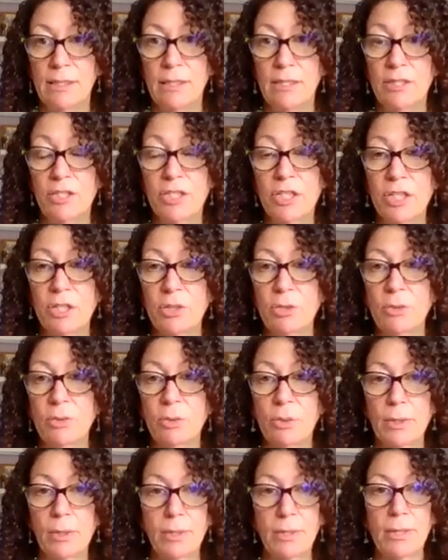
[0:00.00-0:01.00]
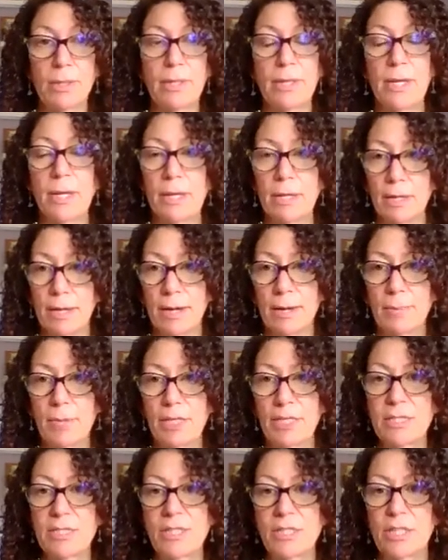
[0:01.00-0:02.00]
So I'm
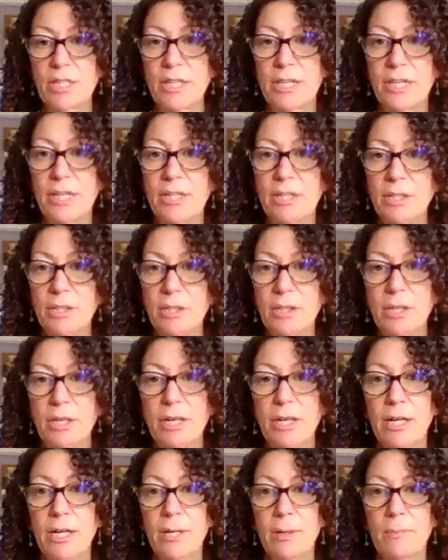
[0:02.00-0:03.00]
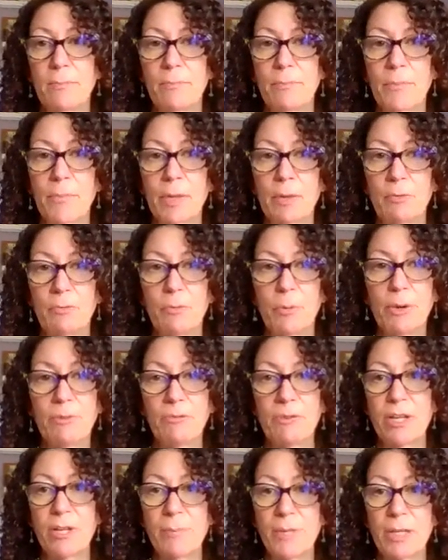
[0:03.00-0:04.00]
going to start here. What
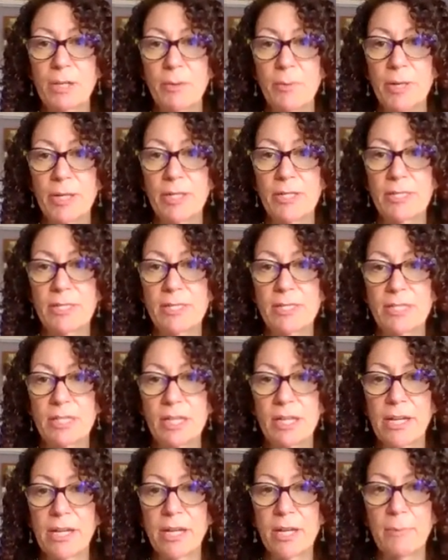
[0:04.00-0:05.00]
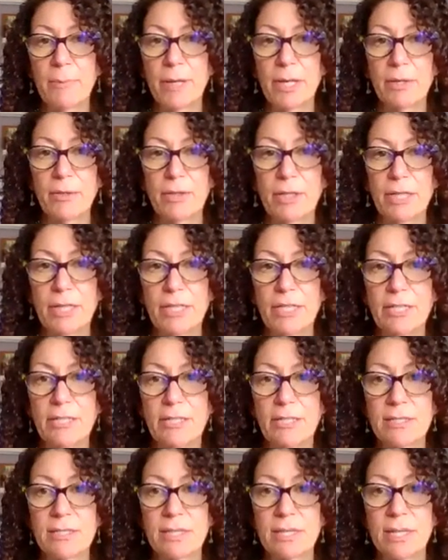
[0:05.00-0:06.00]
phonemic awareness is talking about
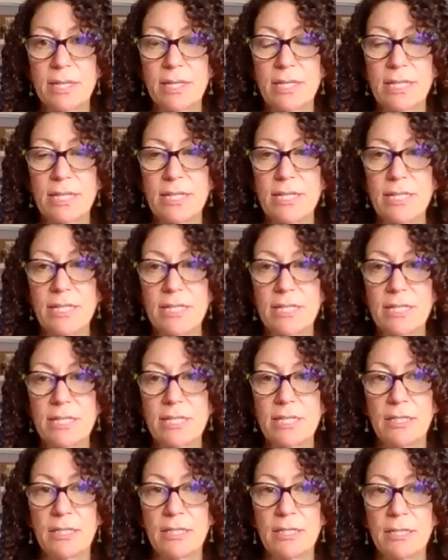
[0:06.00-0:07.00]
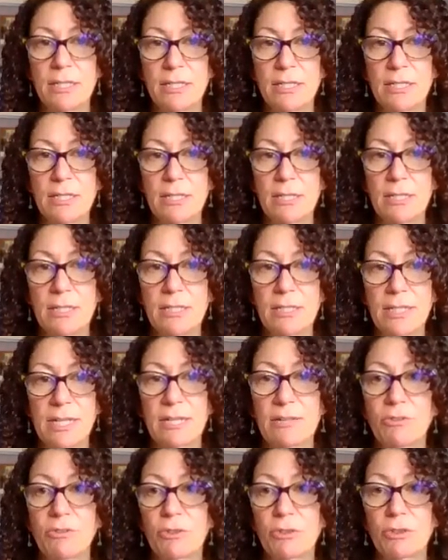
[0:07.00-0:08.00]
is the
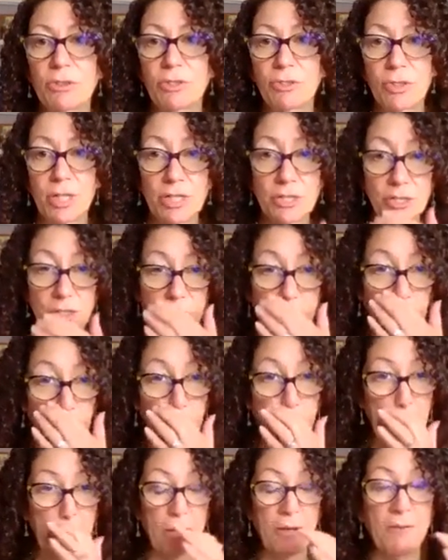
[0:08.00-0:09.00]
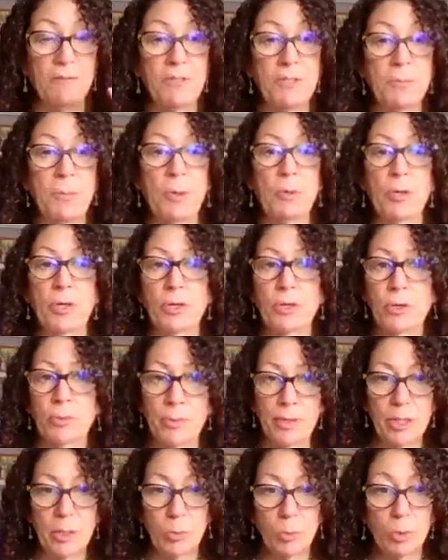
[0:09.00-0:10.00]
sound or structure of spoken or
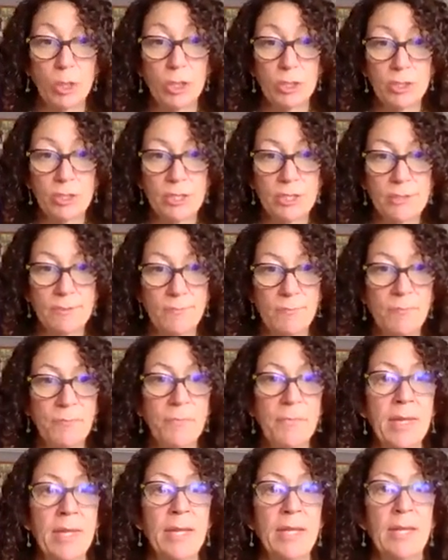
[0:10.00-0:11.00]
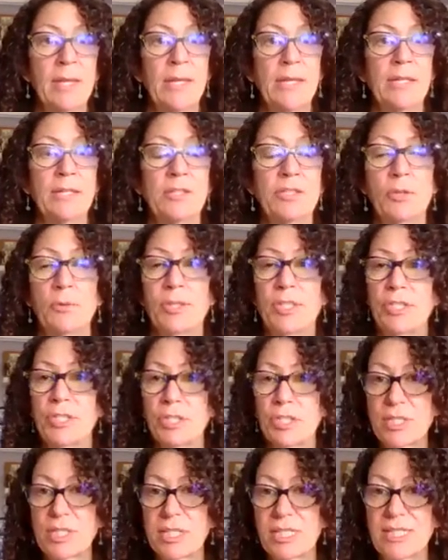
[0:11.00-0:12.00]
written words. So it's
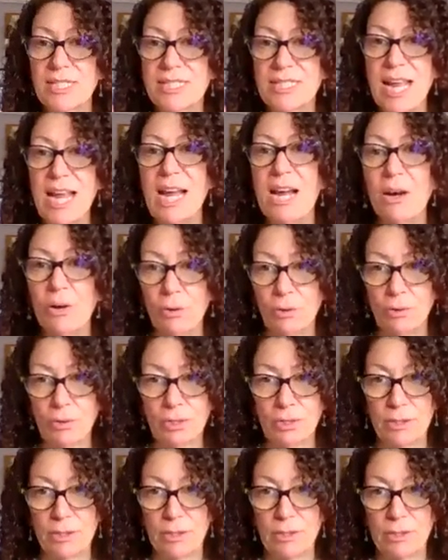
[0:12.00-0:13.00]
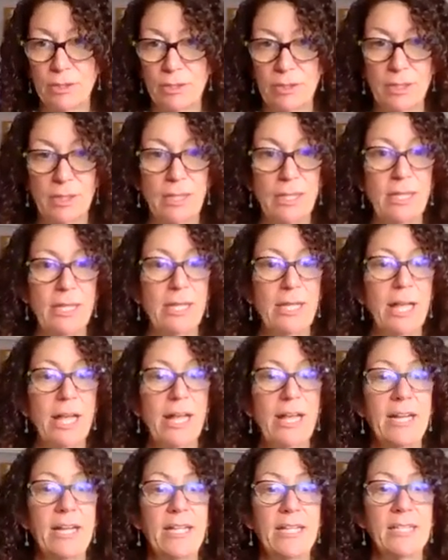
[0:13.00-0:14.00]
just the sound,
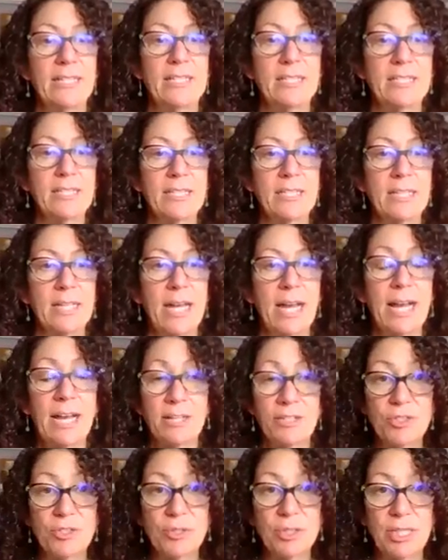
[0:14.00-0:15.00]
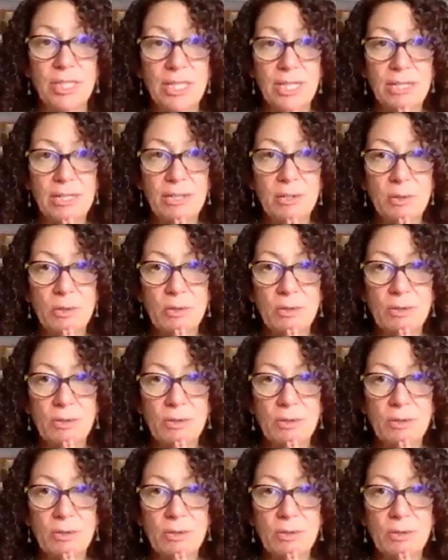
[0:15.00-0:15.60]
and it's actually